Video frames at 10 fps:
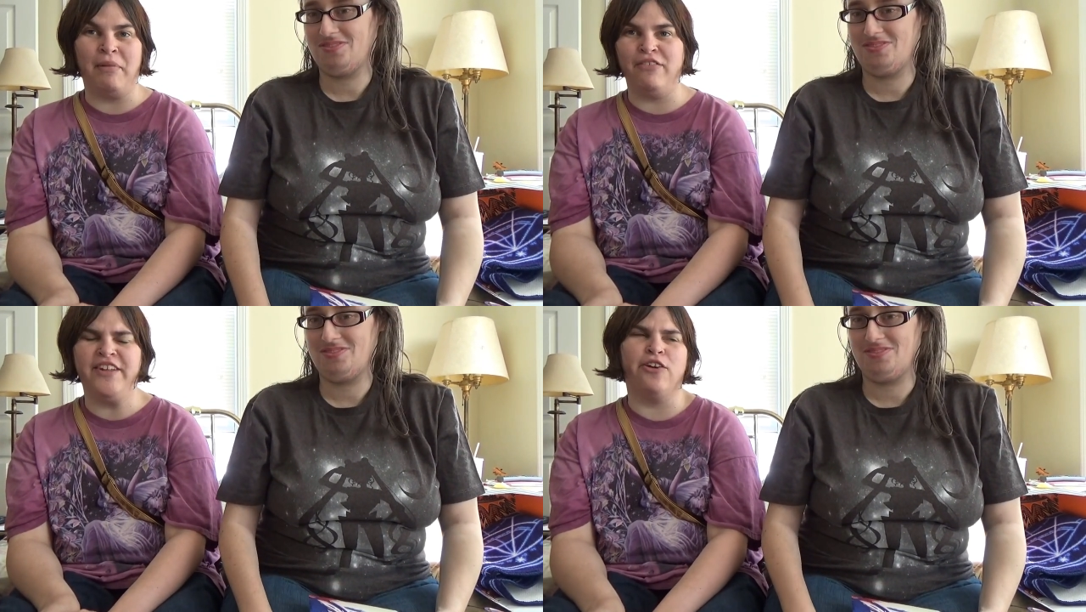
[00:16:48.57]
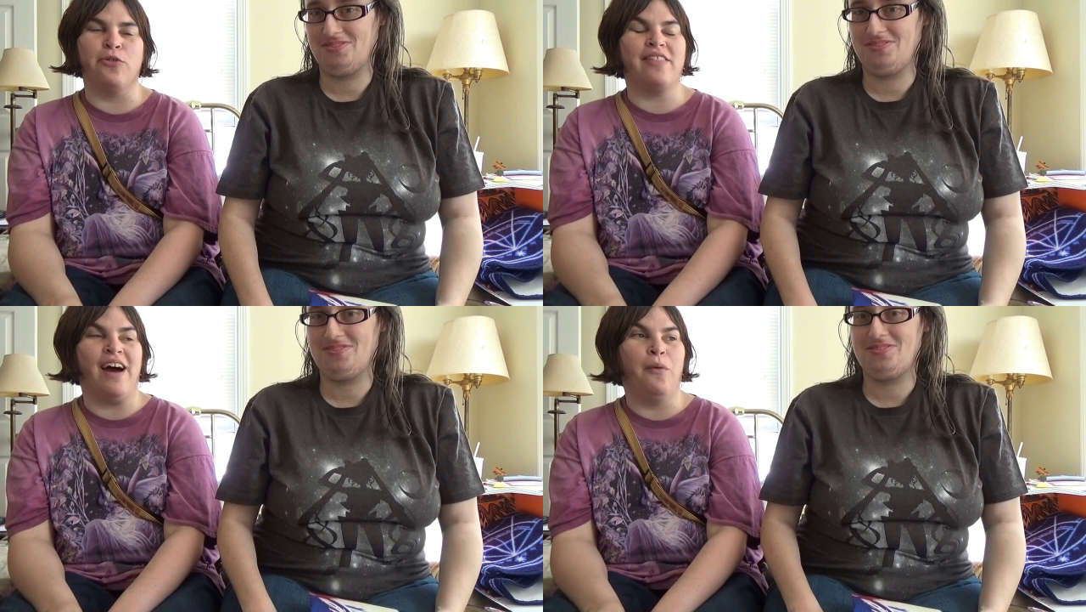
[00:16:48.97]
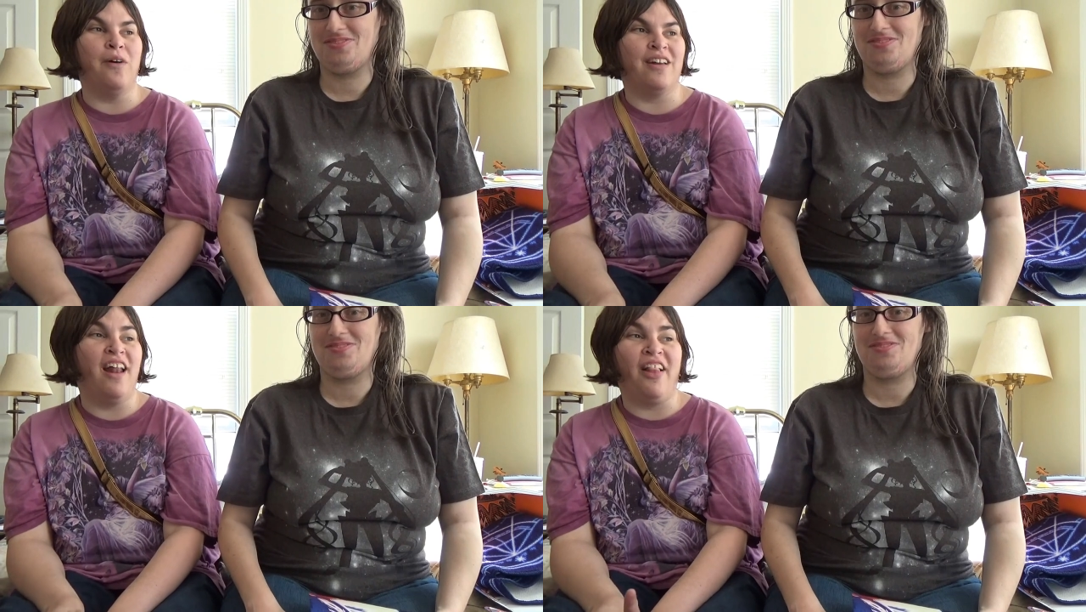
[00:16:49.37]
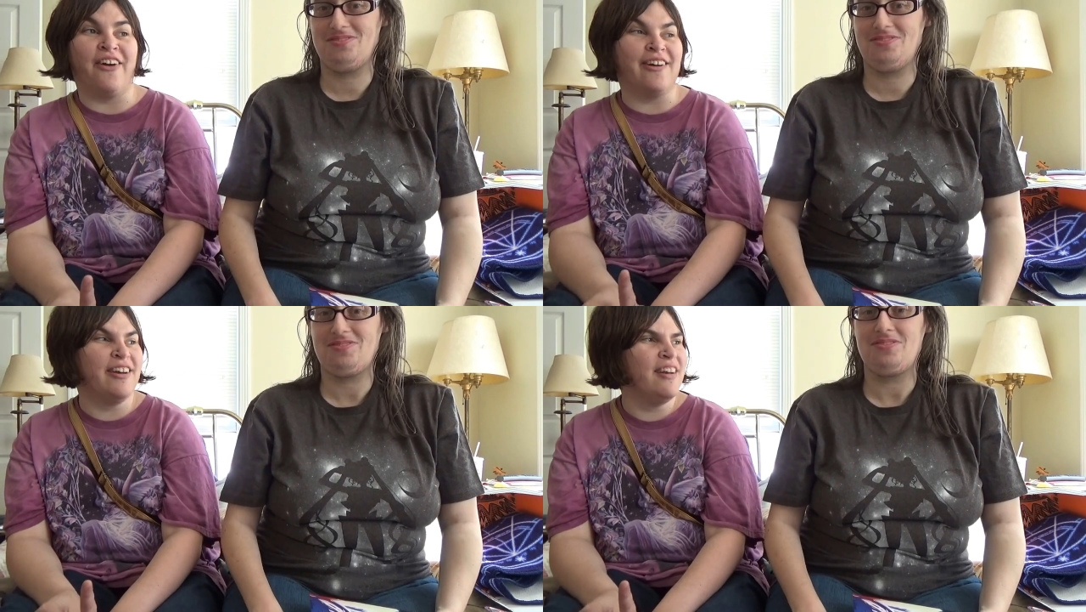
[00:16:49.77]
Speaker 1: be viewed without one
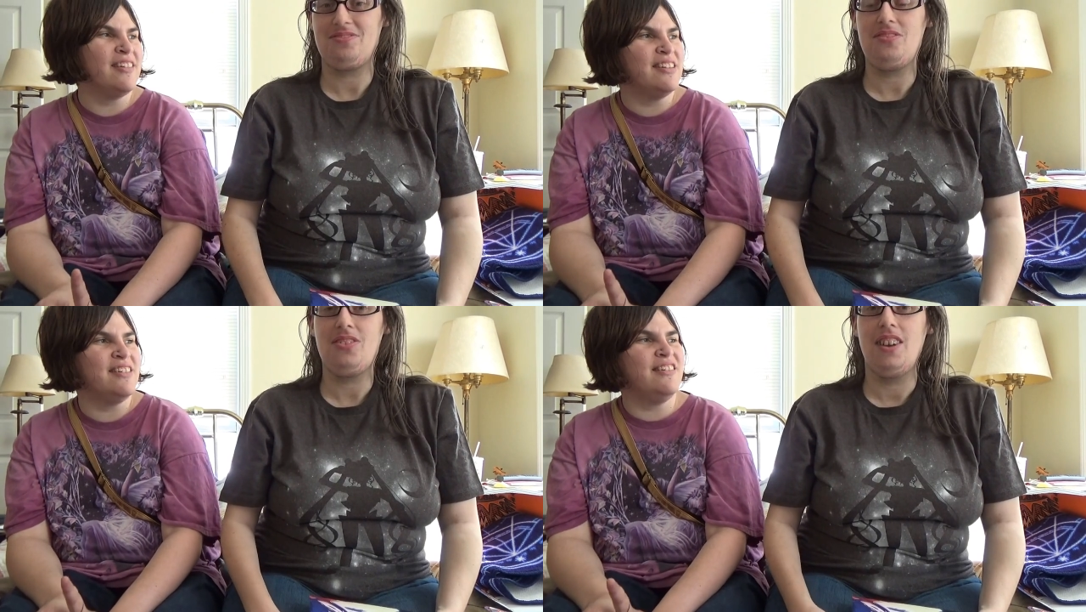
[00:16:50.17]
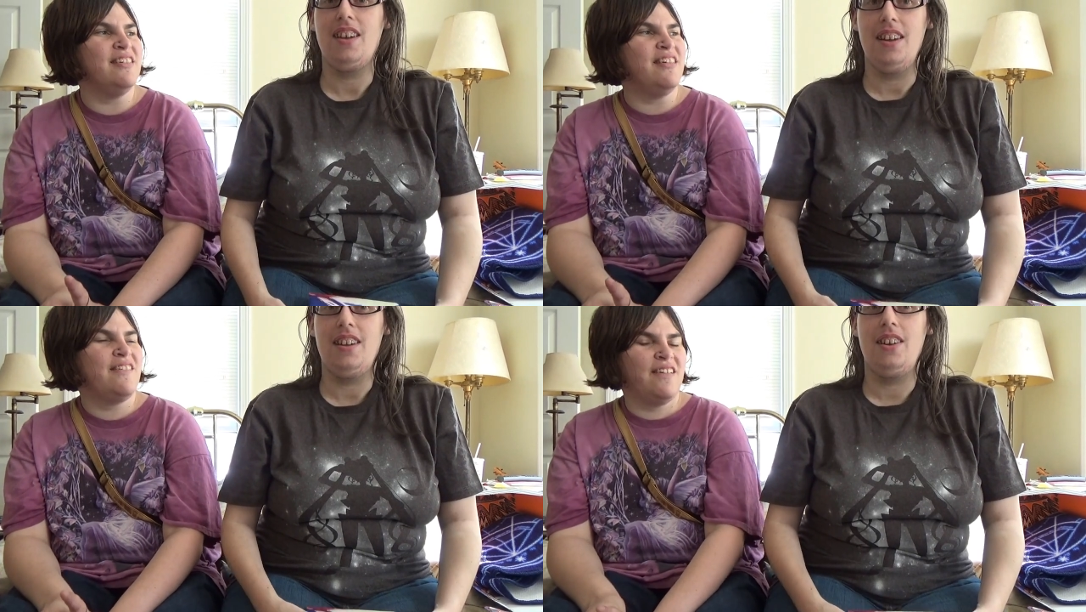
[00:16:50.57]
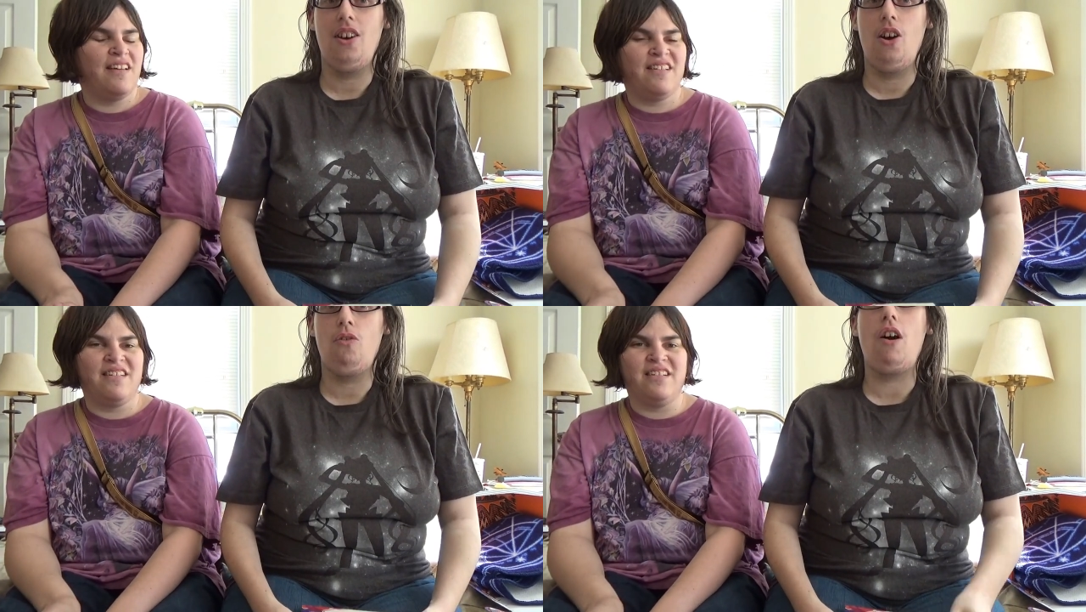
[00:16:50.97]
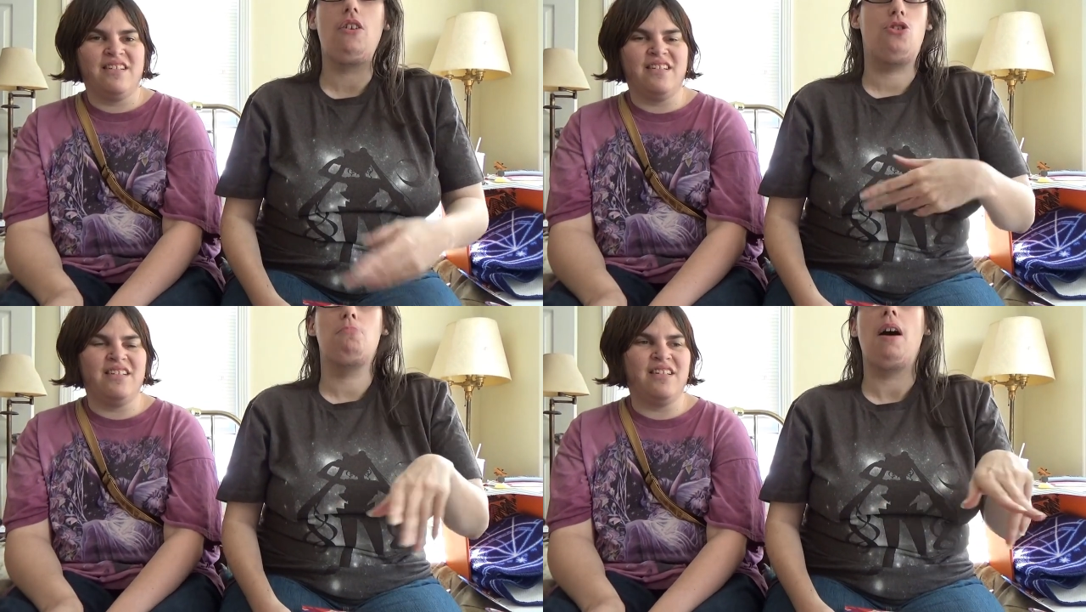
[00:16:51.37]
another.
Speaker 2: Well,
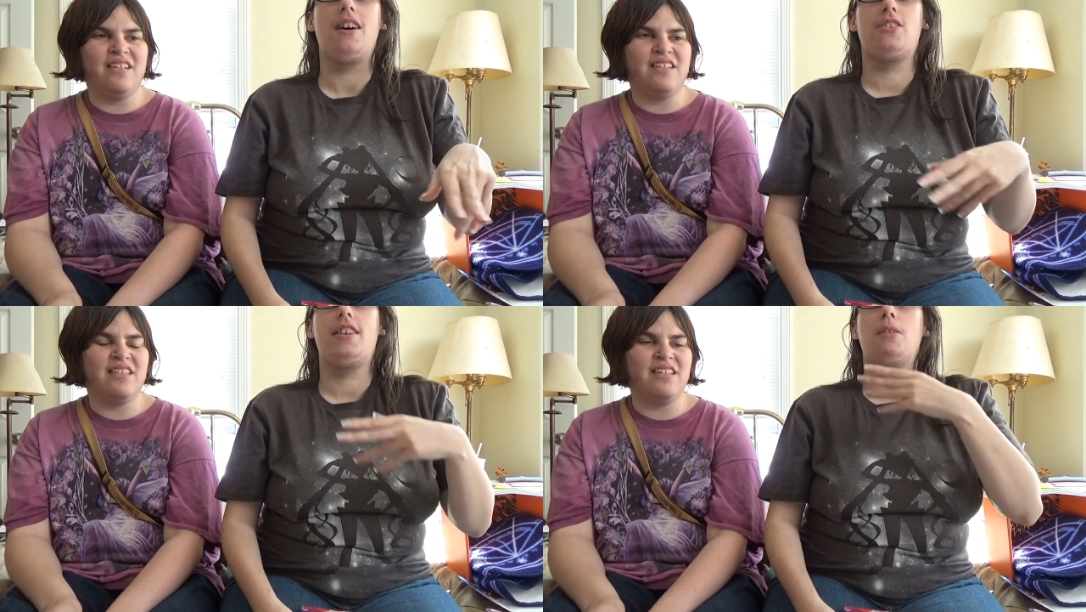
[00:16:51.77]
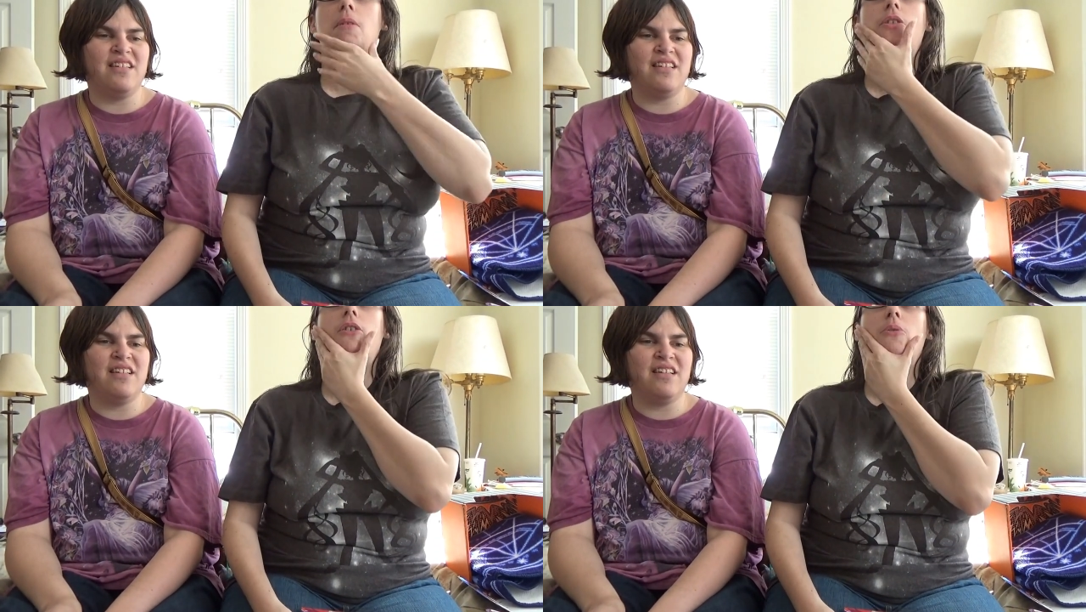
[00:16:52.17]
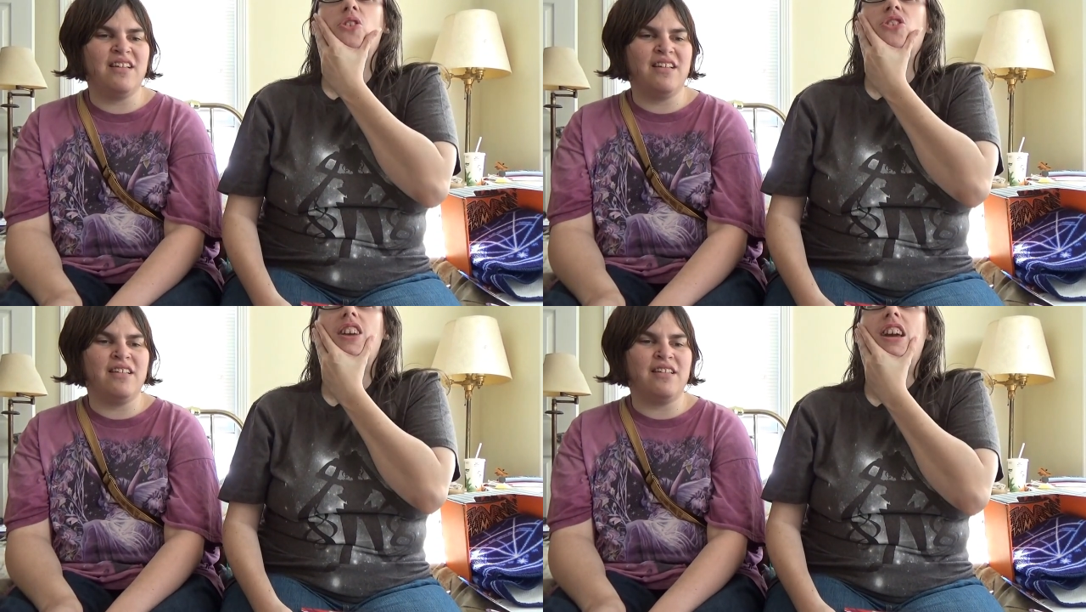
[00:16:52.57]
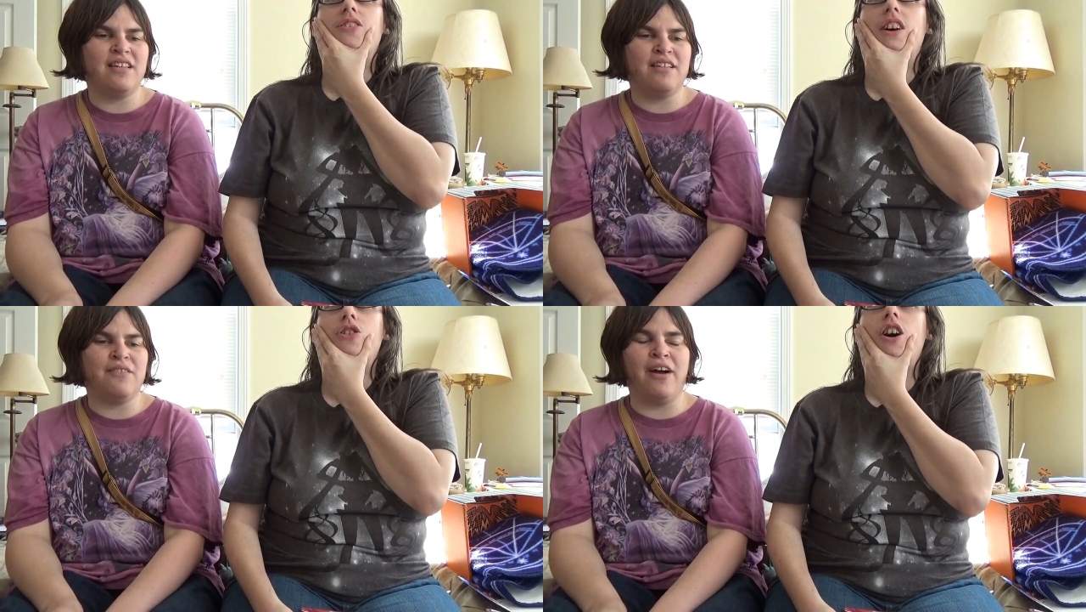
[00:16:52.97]
it's Tsubasa, yeah, but no, I'm just saying
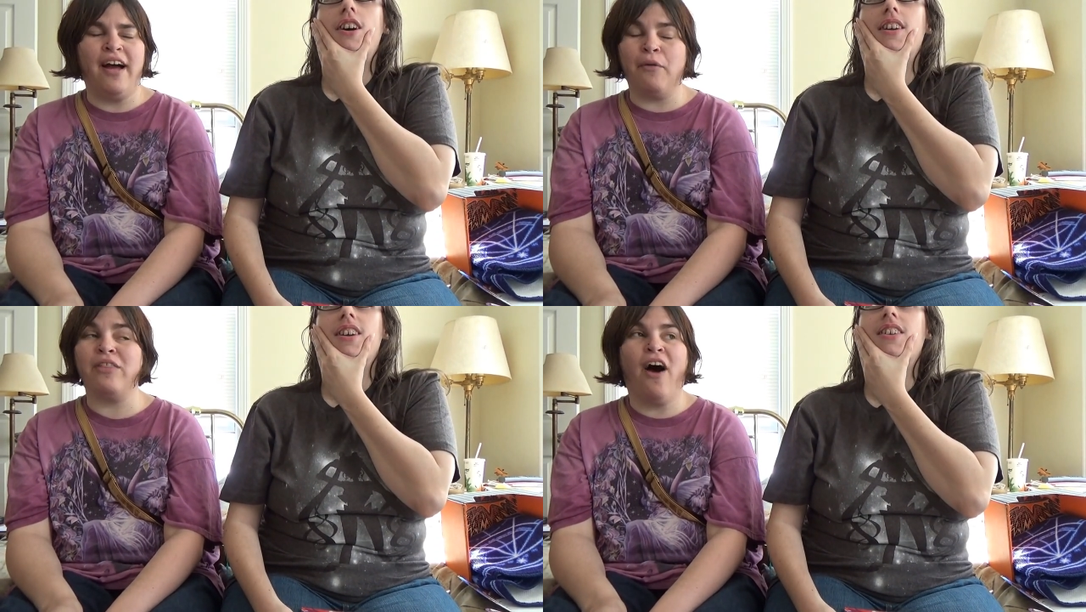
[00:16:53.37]
though. But with